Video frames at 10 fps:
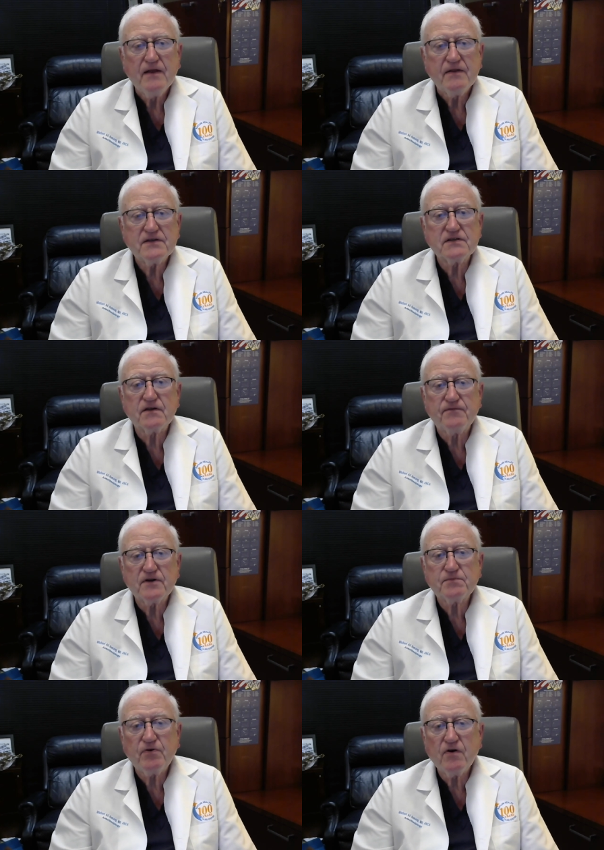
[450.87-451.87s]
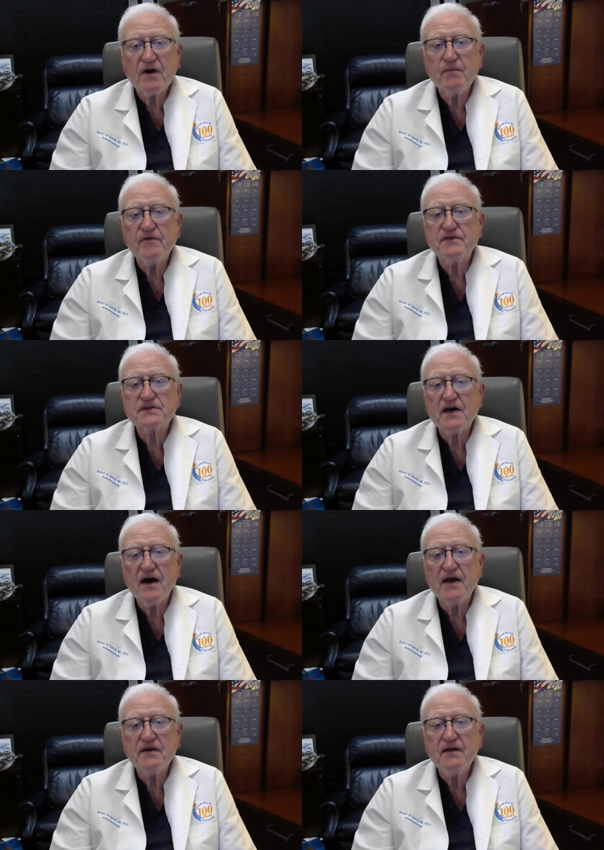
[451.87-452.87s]
This is the first program of its
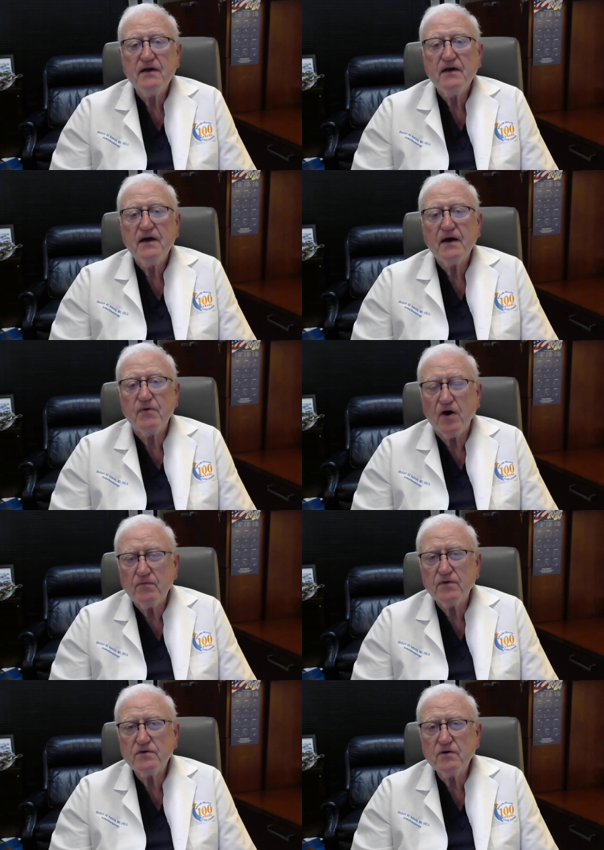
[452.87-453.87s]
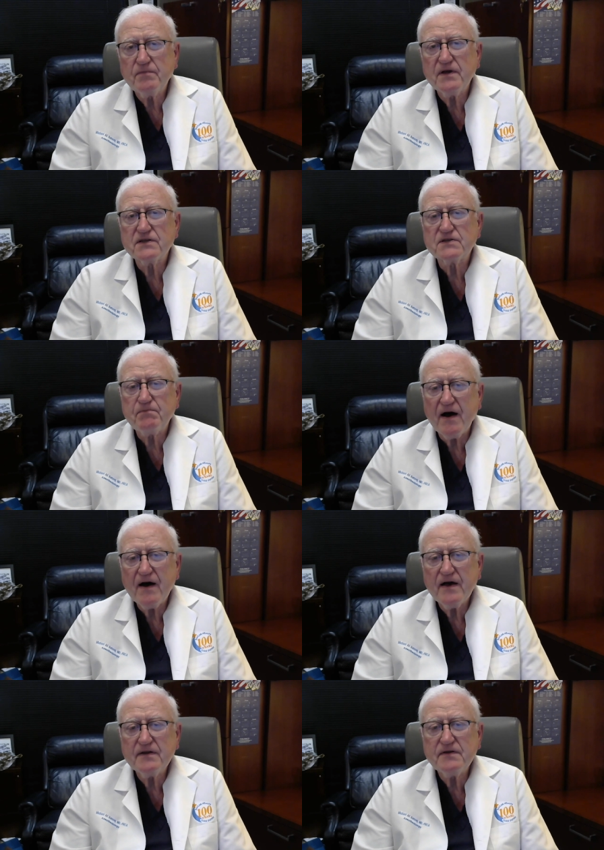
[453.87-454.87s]
kind, and we hope that you'll be
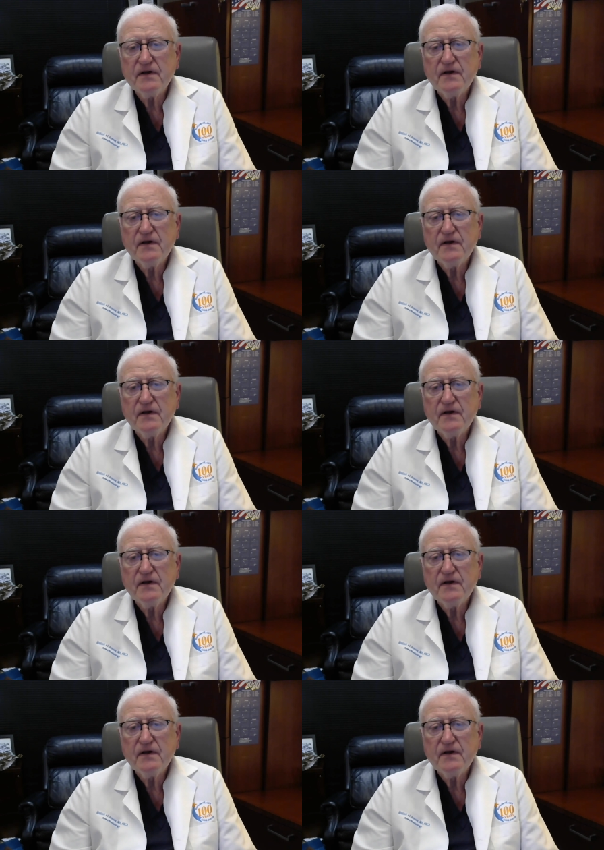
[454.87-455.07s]
inspired,